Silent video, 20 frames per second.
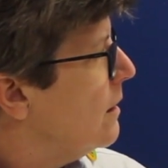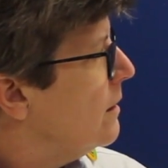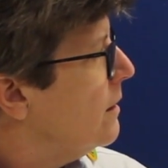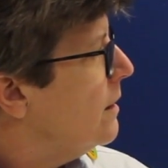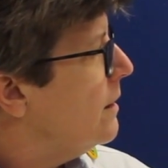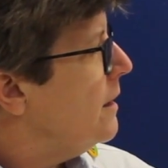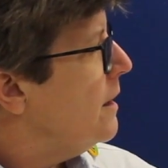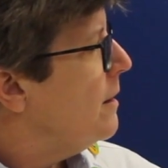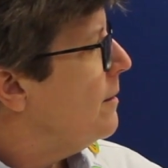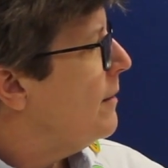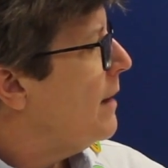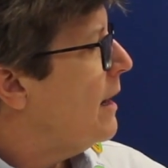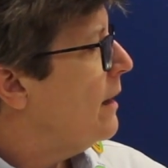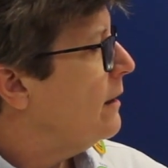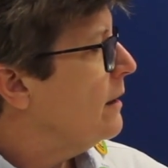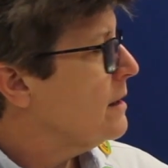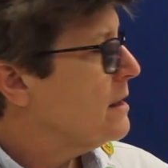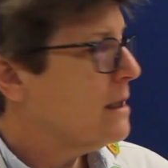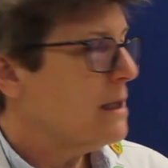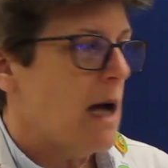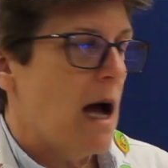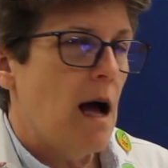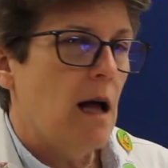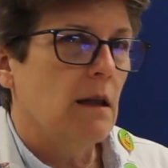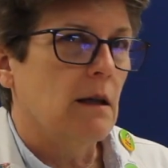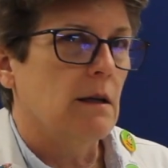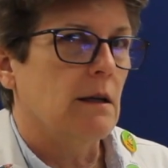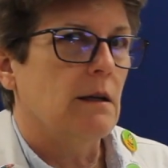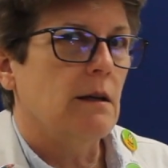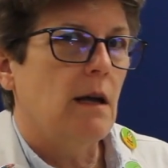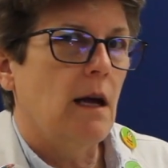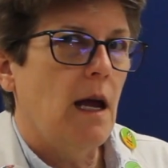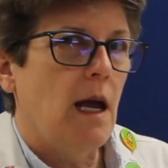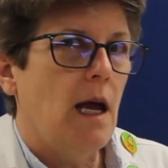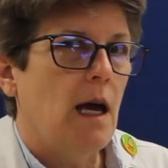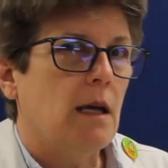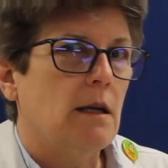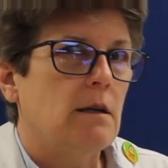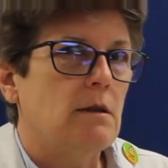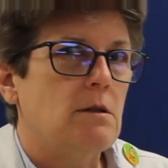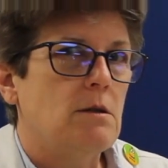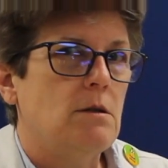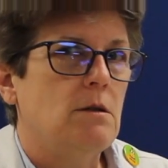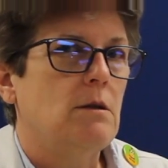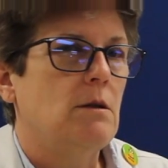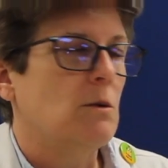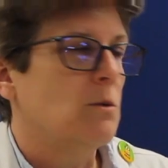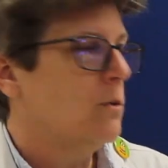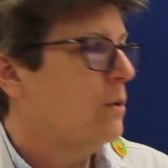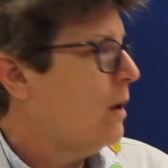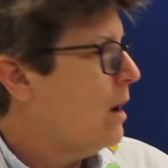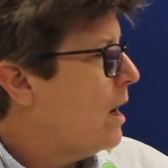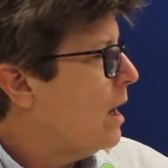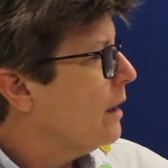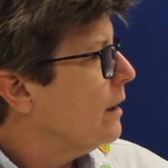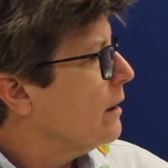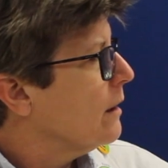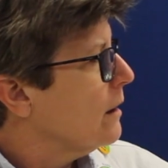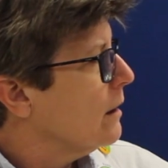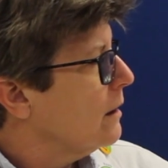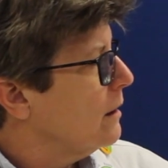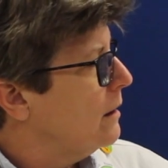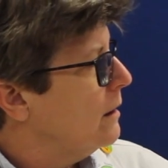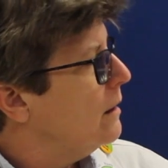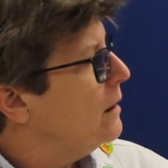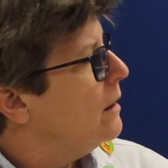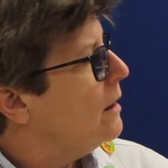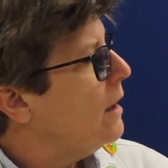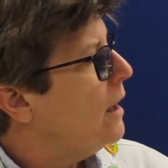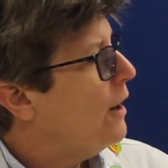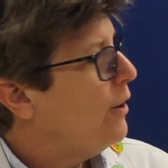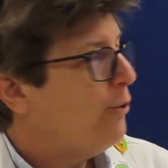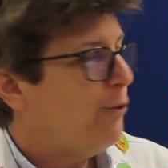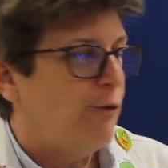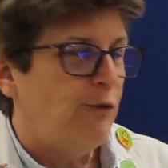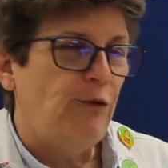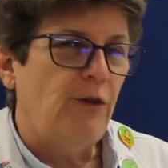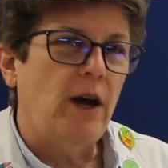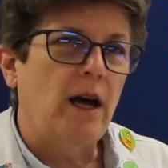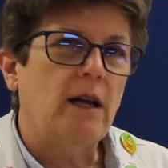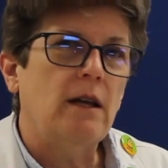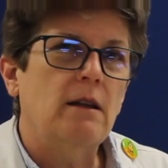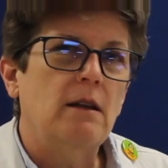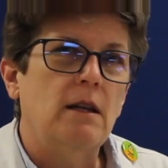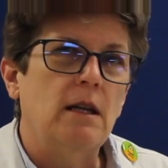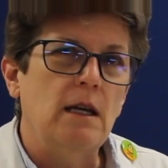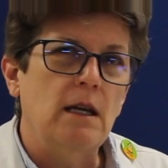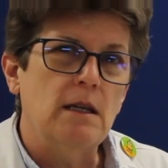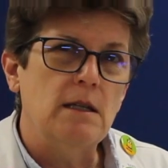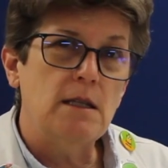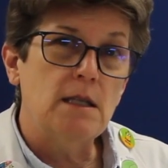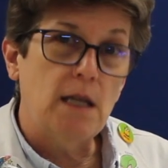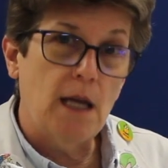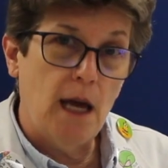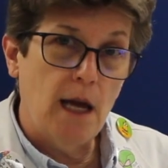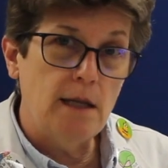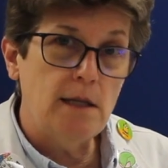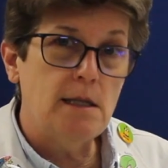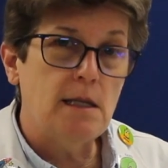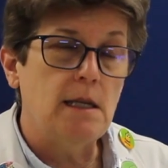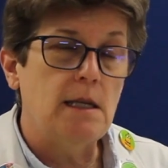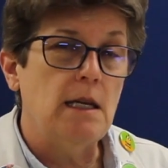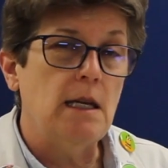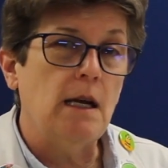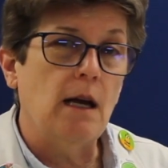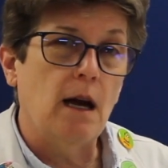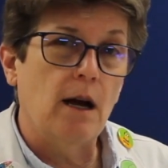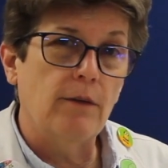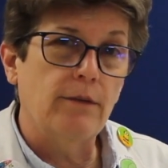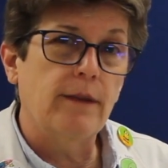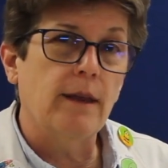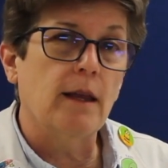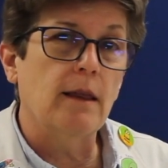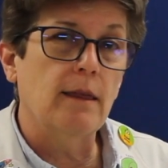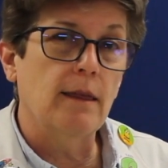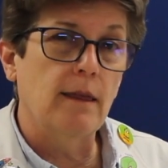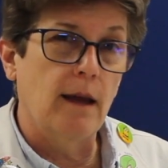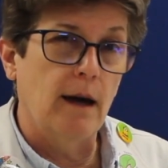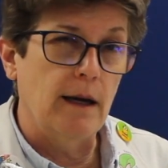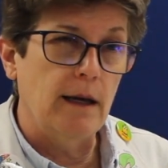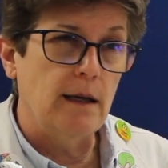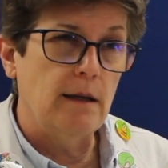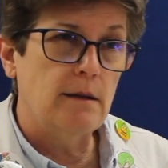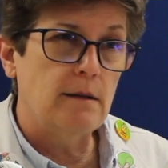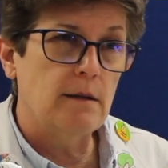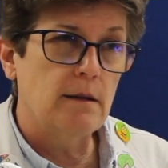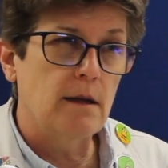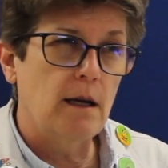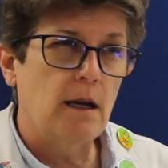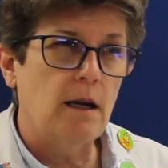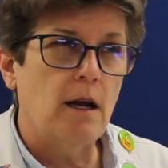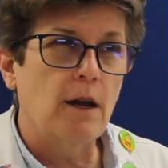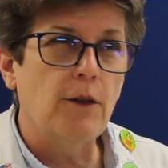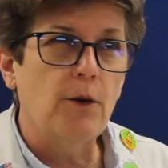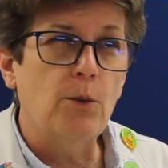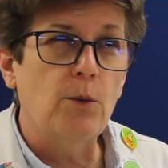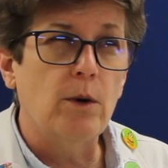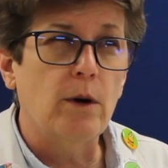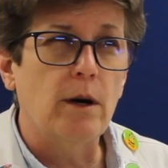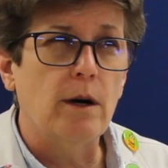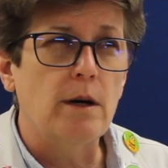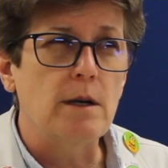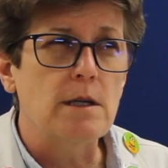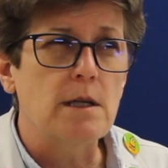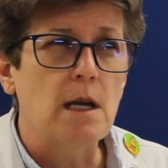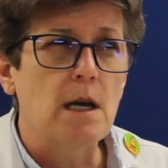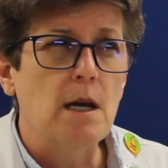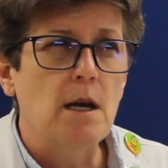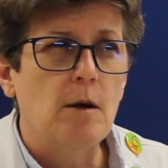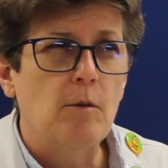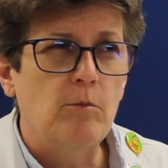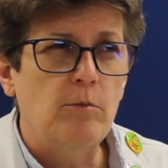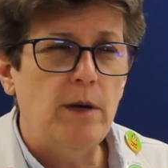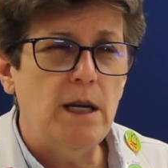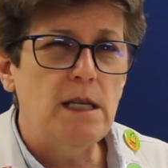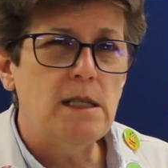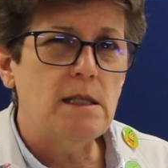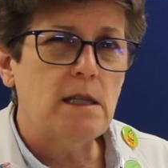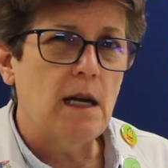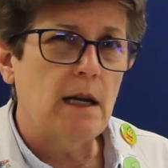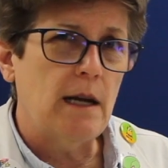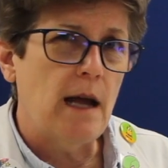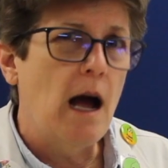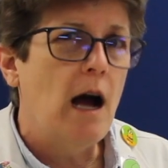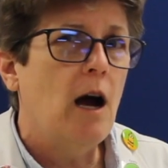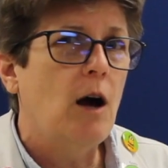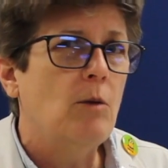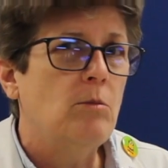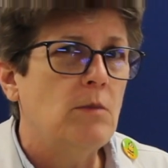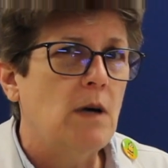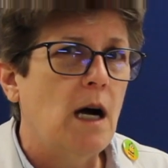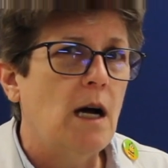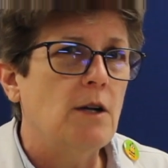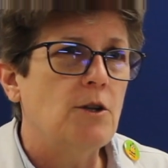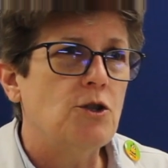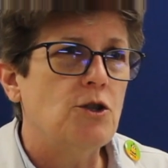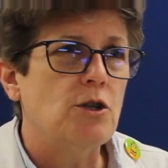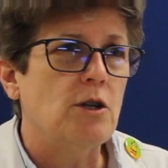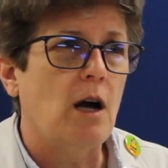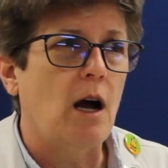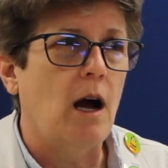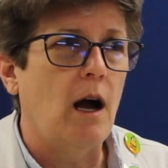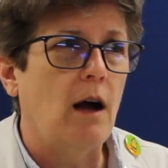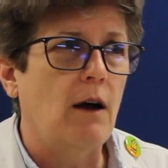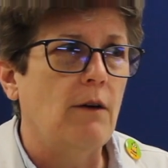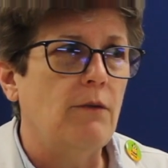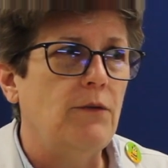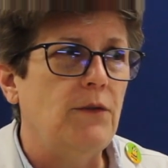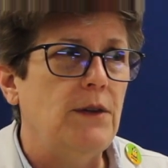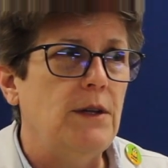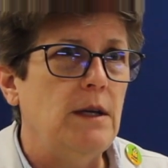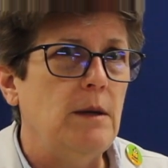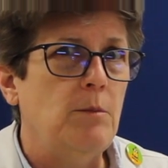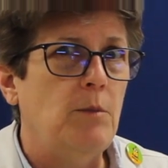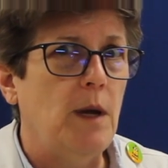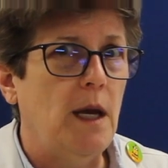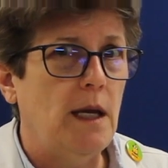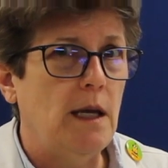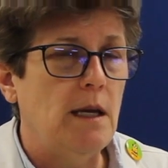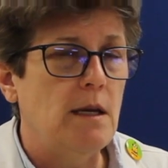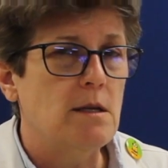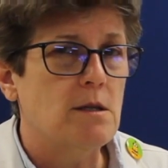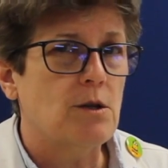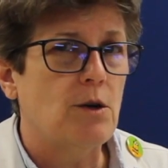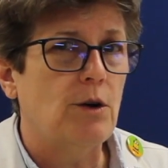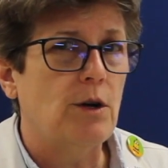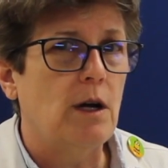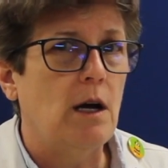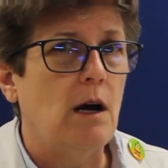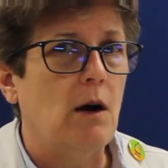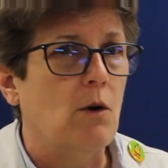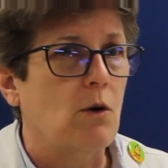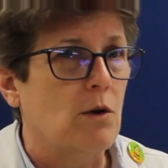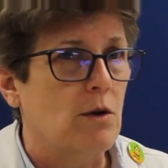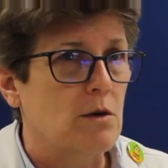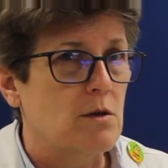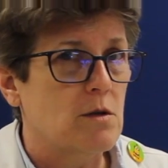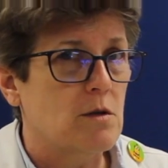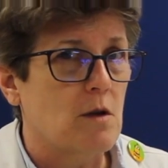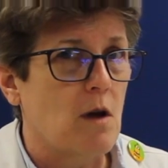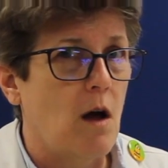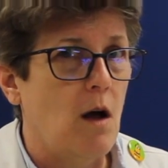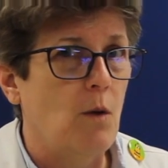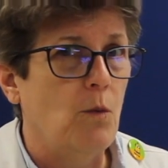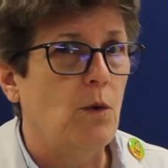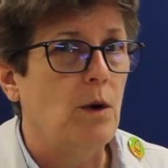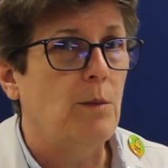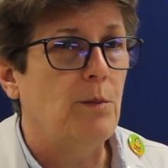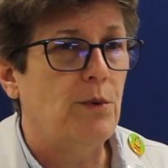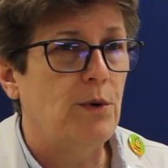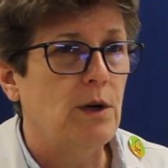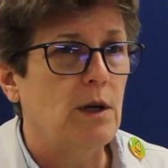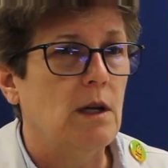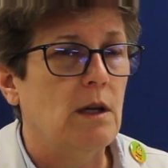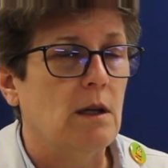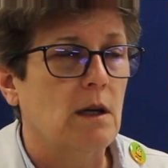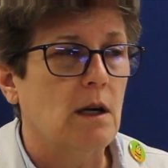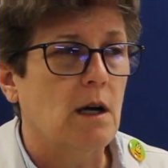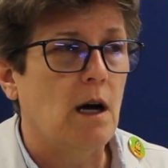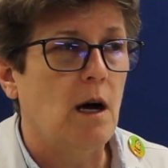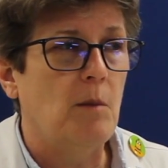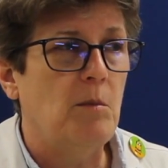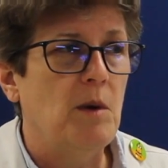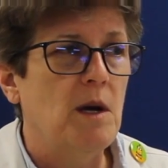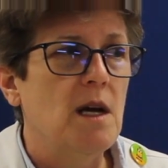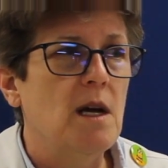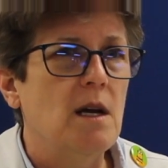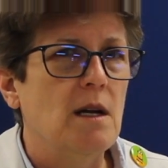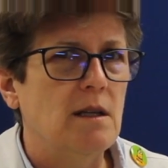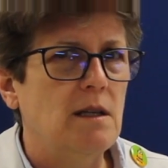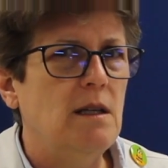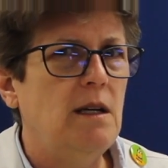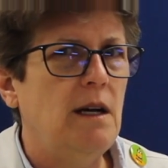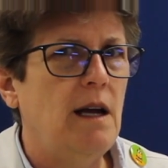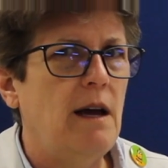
Did the amount of solid added to the water affect the intensity of the light? In other words, based on how much of the baking soda or the salt we put in the cup, did it